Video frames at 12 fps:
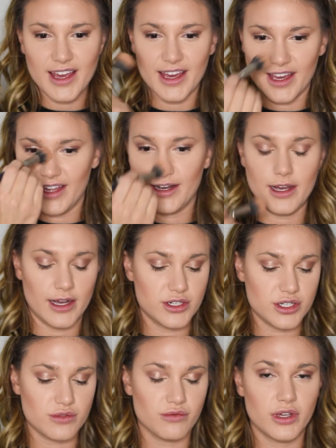And I
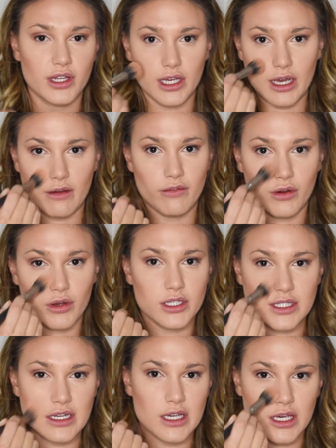just really, I
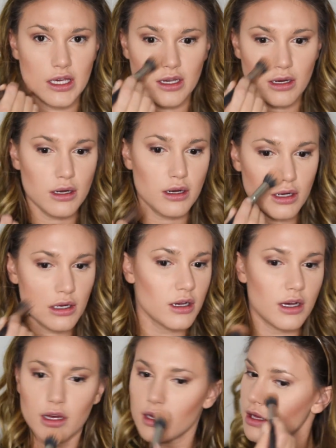focus it here.
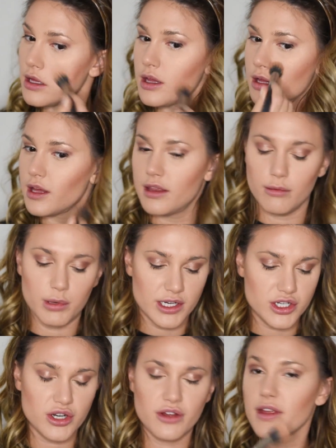In the
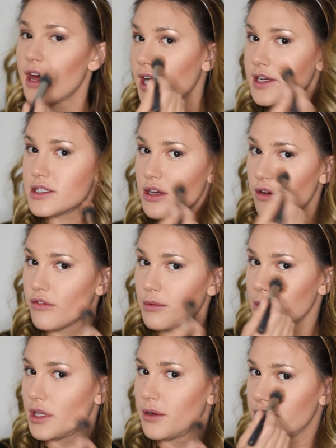picture that I saw
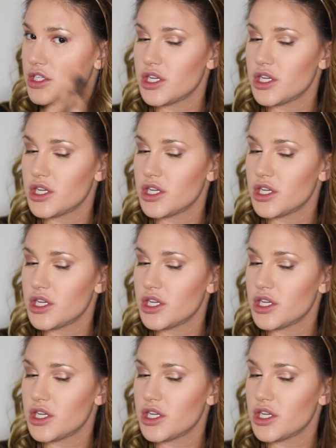from Khloe,